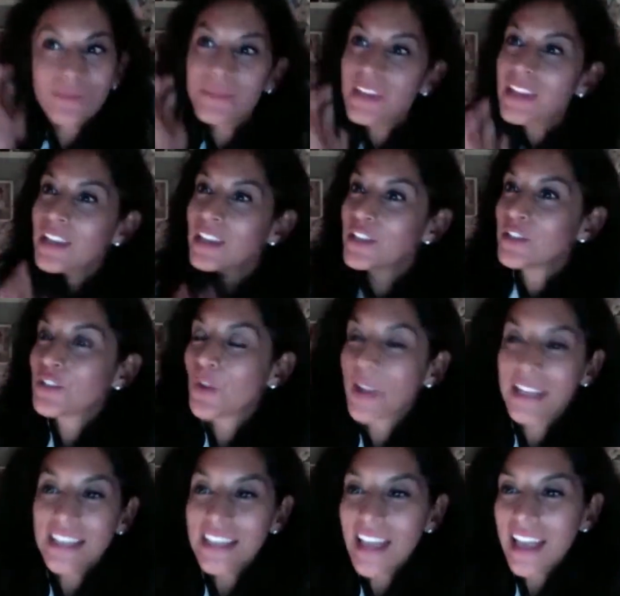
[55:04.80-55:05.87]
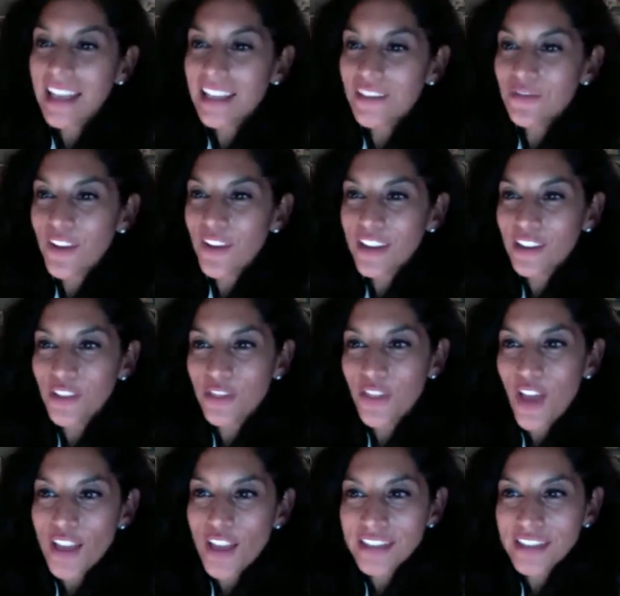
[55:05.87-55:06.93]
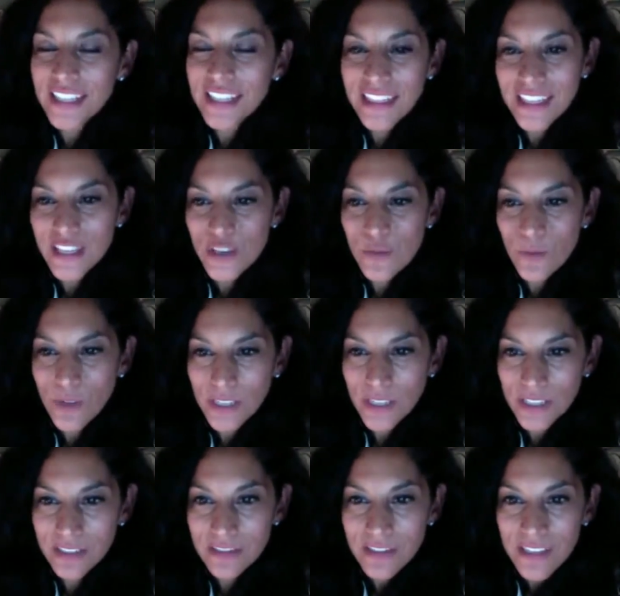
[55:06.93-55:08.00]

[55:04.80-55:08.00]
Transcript: So any final thoughts? Anything you want to